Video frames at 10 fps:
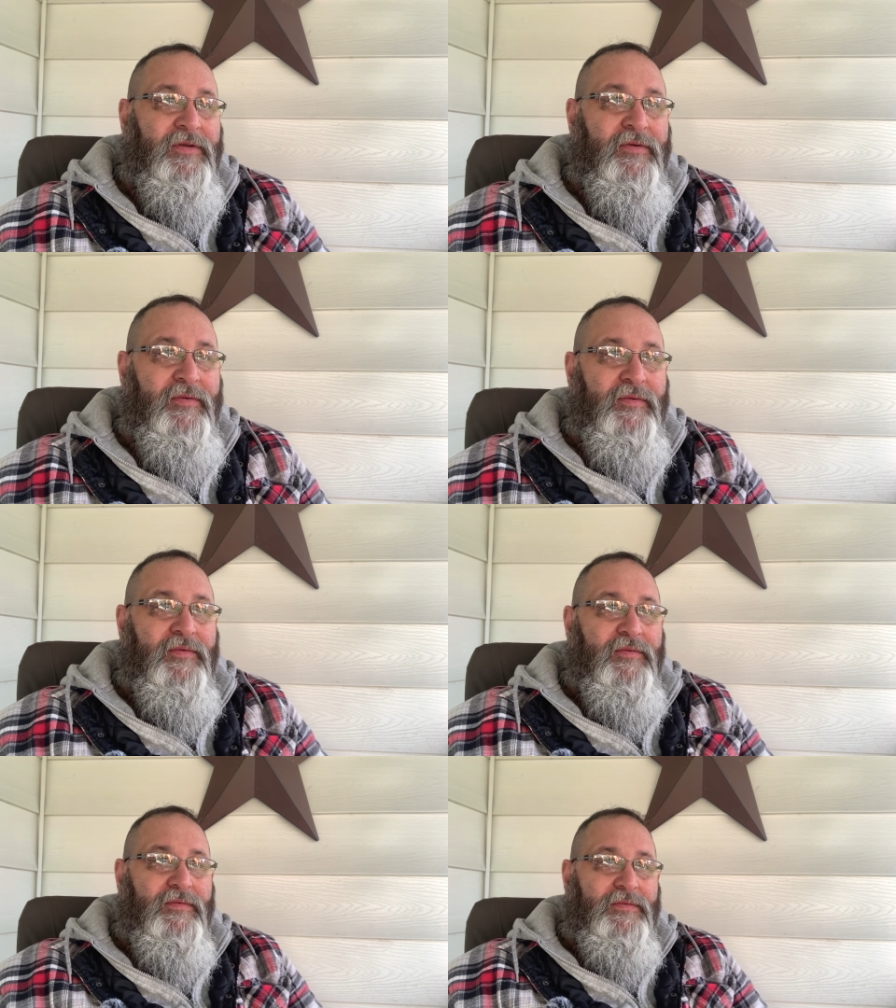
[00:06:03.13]
to
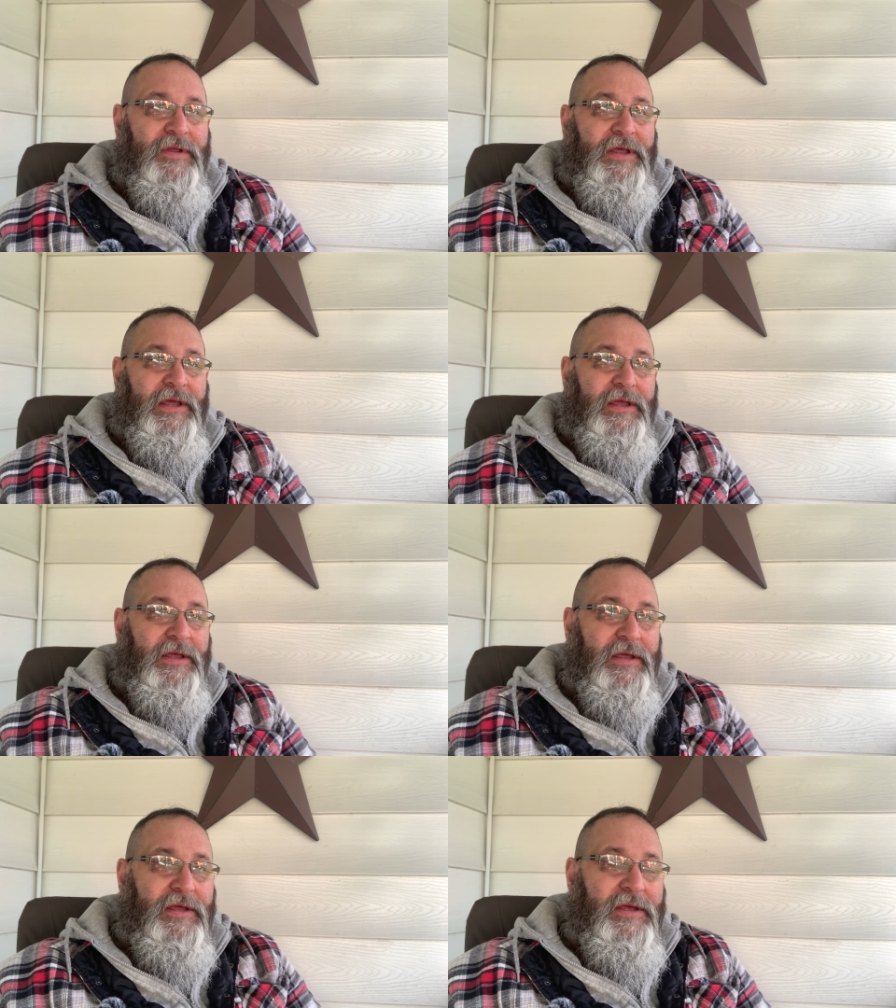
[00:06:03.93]
the
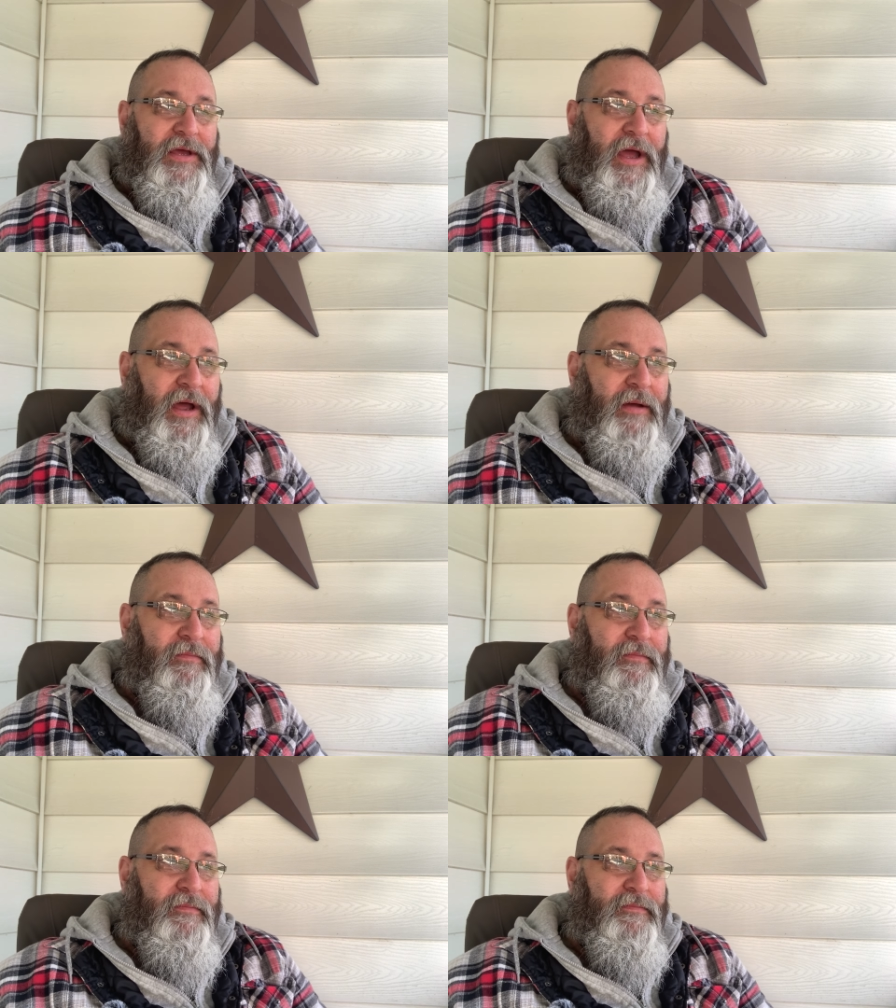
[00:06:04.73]

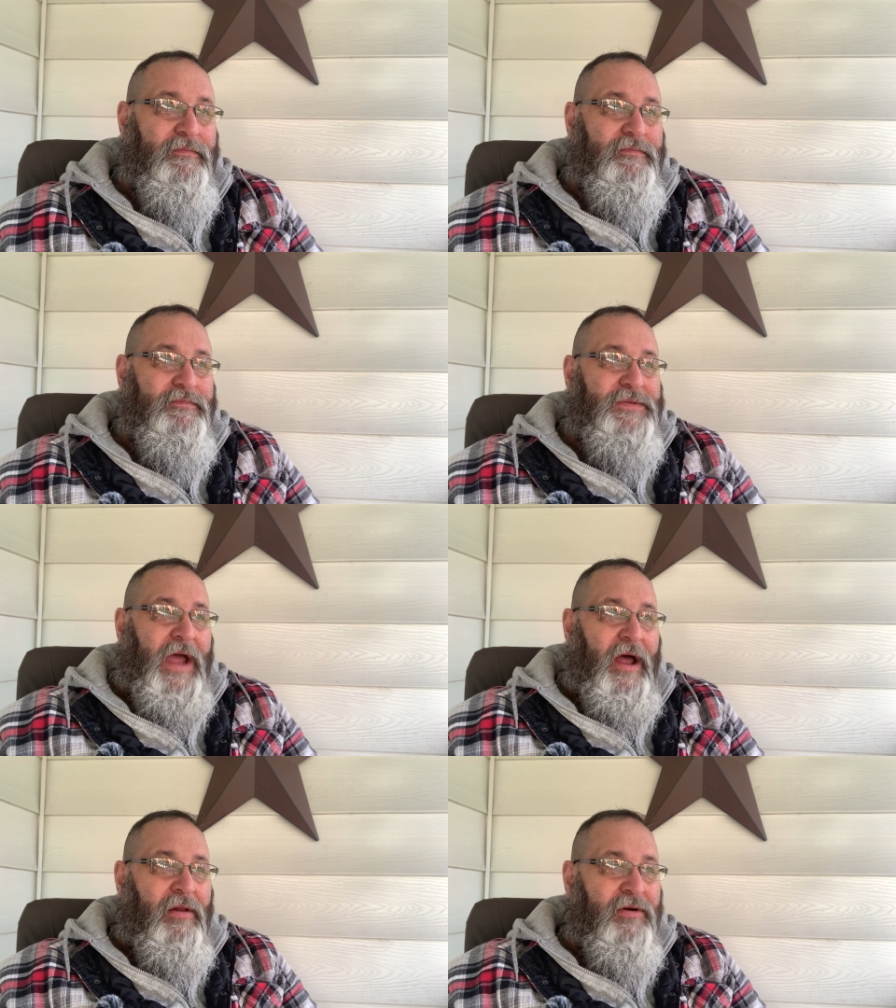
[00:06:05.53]
um,
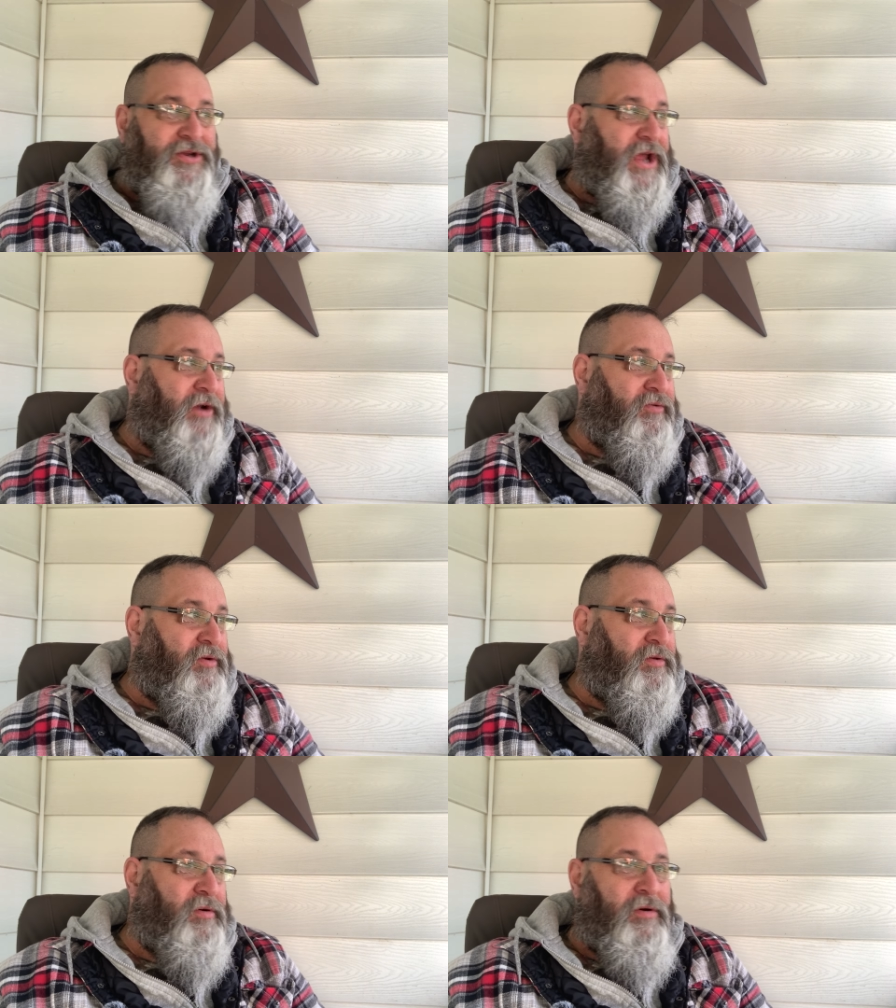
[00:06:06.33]
Dollar General
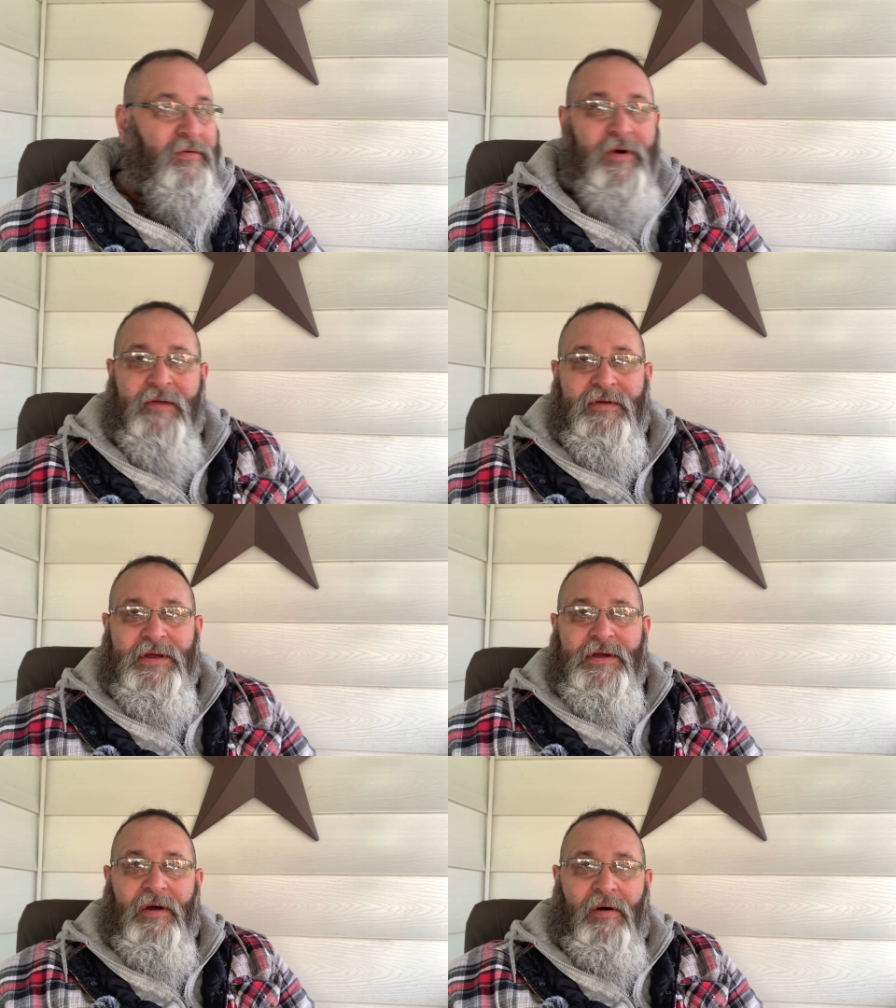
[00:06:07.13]
or whatever you
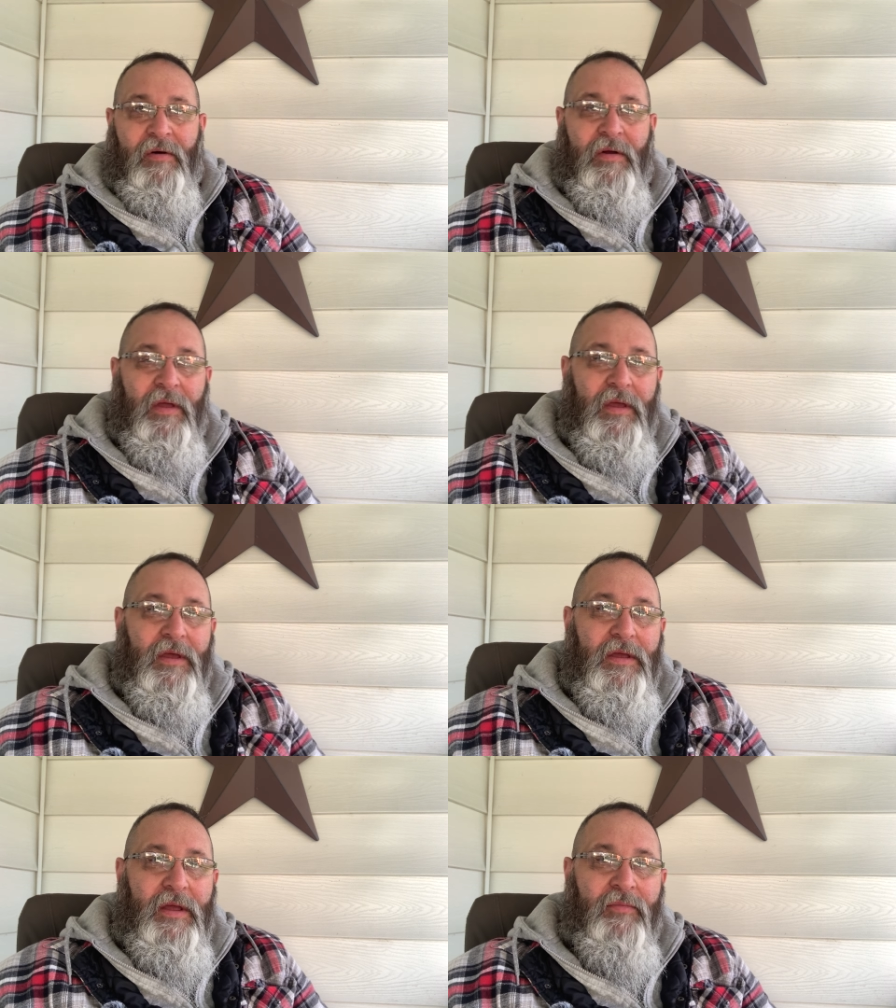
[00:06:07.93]
call,
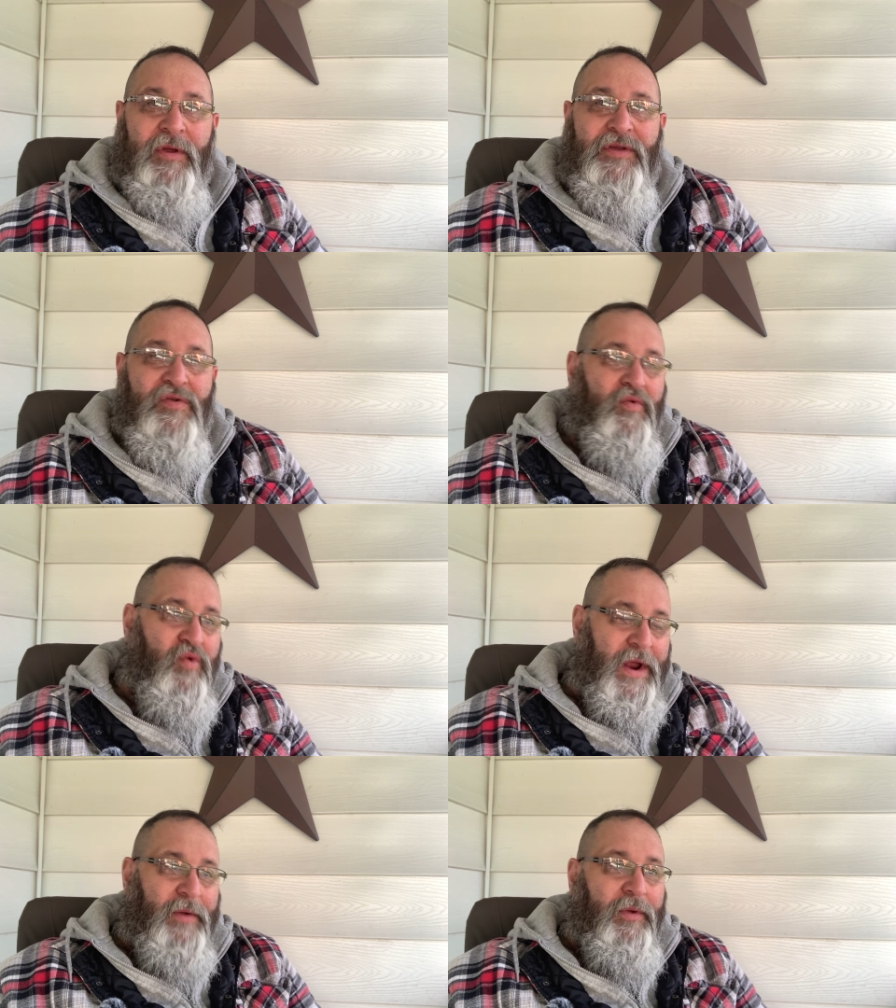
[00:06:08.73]
and we
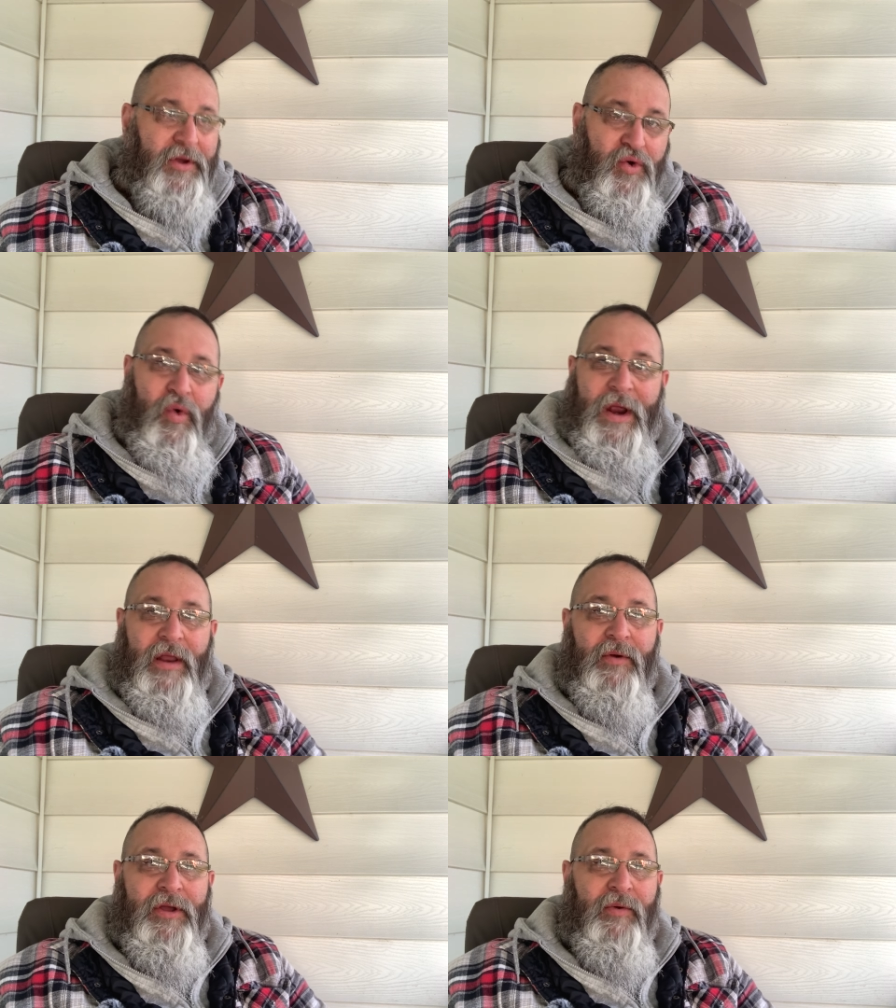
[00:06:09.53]

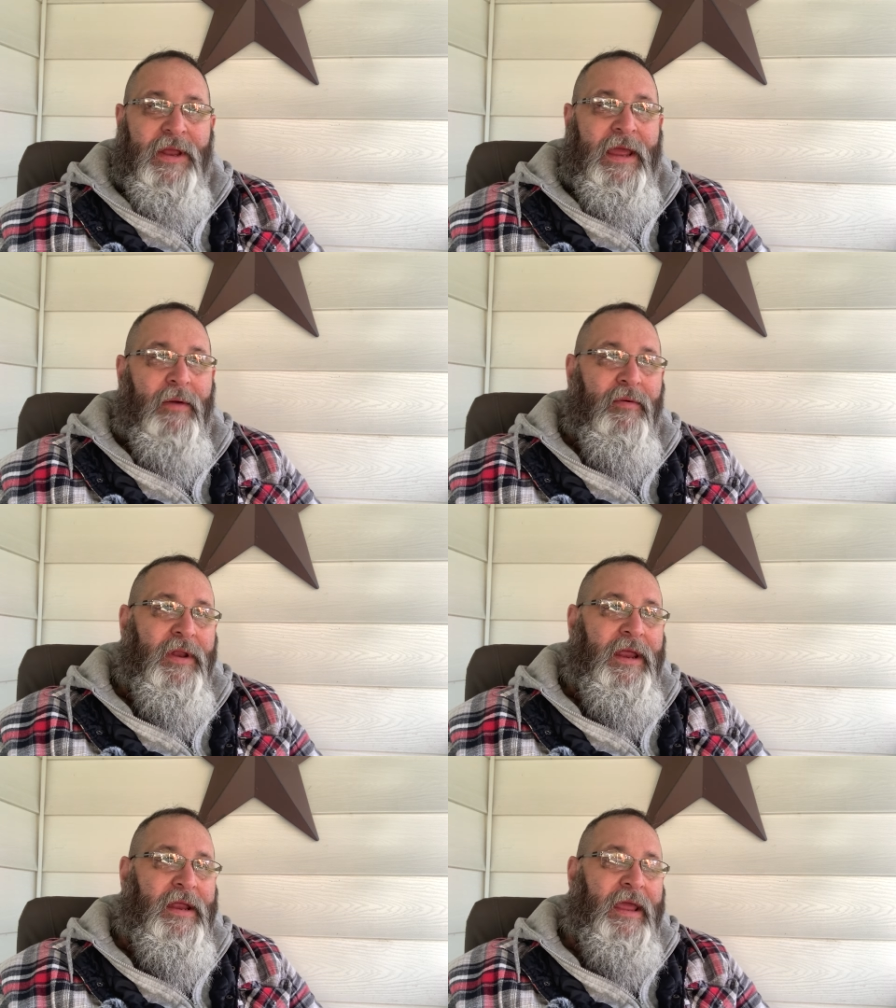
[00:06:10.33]
quickly want to go in and get what
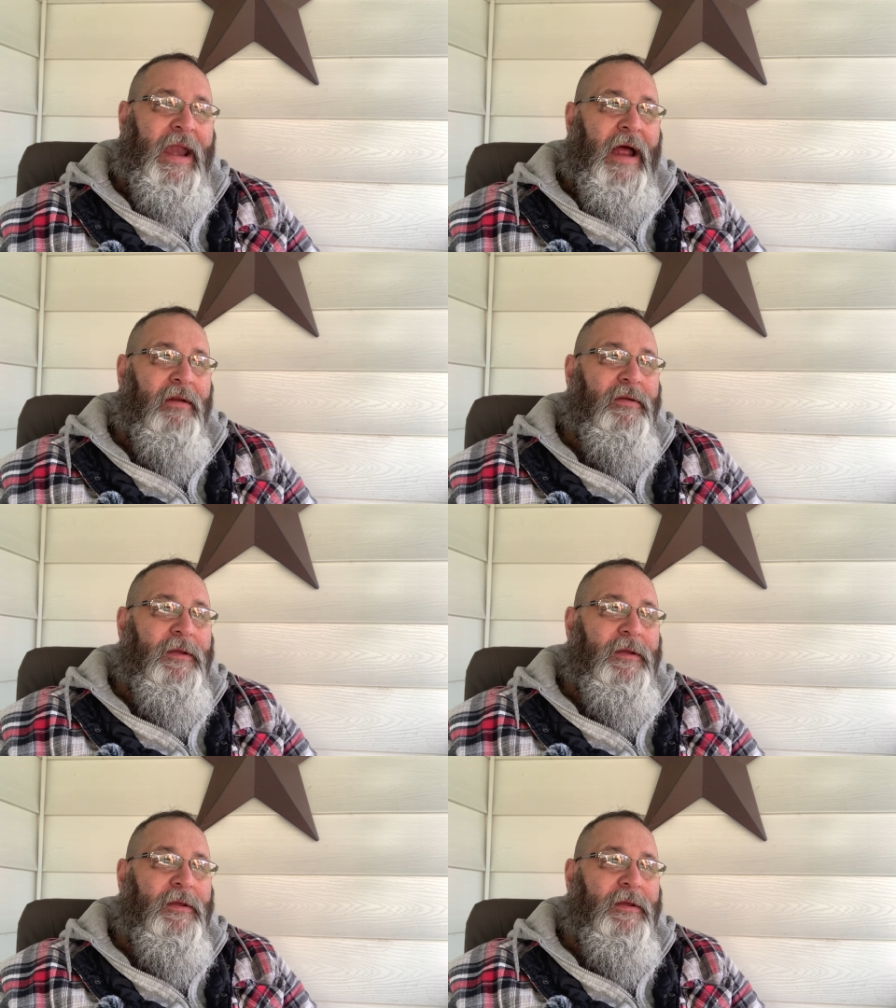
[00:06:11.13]
we need to get out.